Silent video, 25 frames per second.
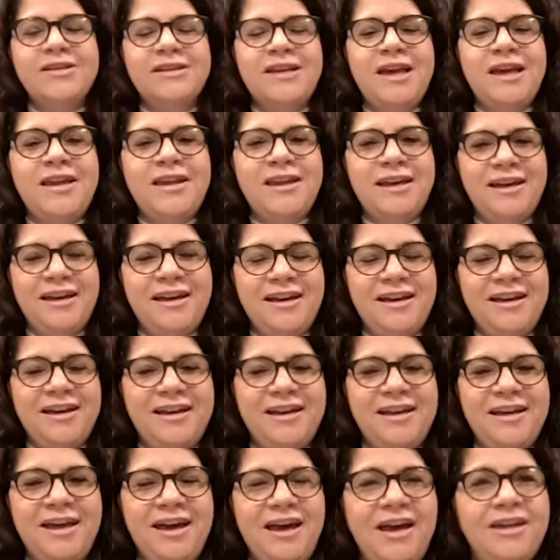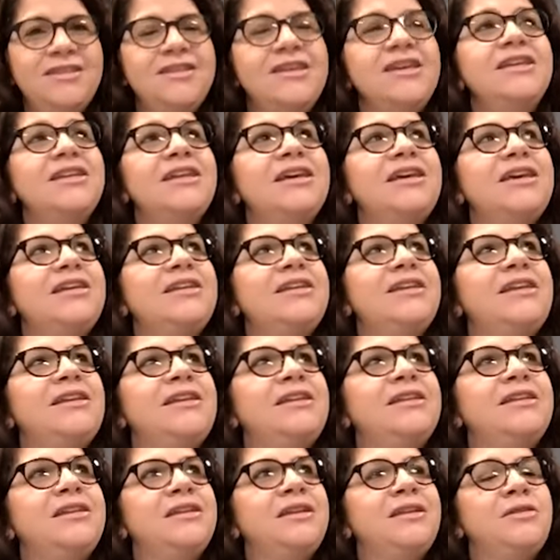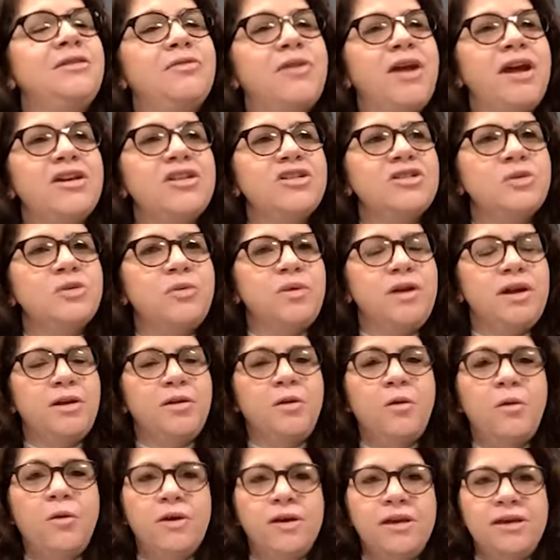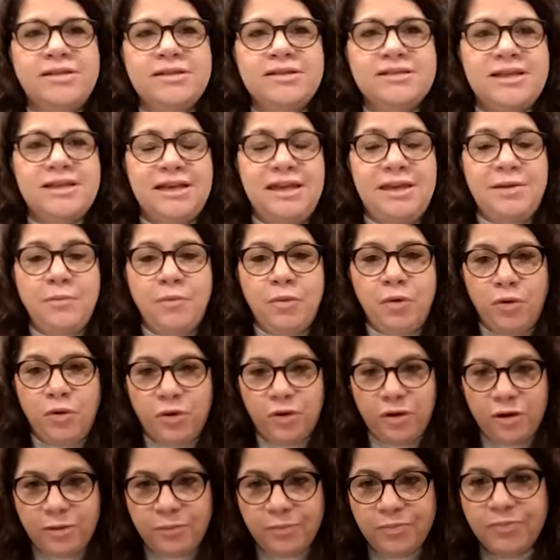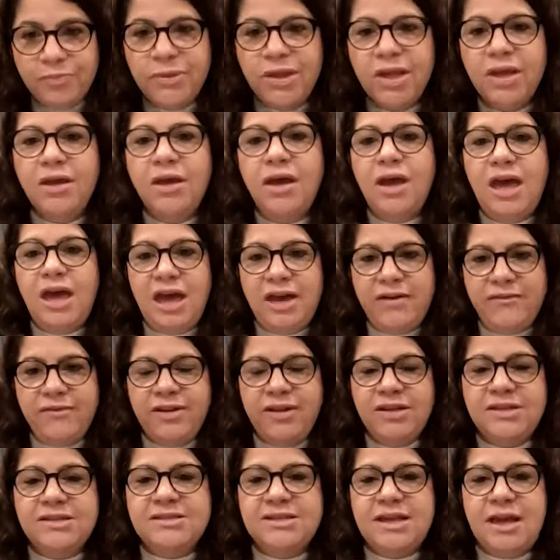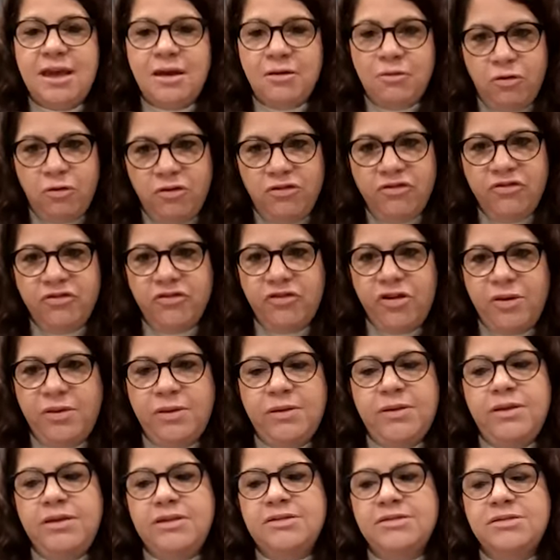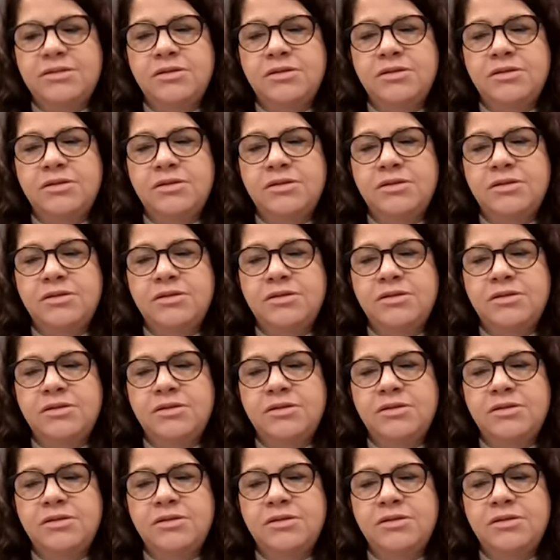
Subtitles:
and I think like the direction we are going, it's like more having this eco-friendly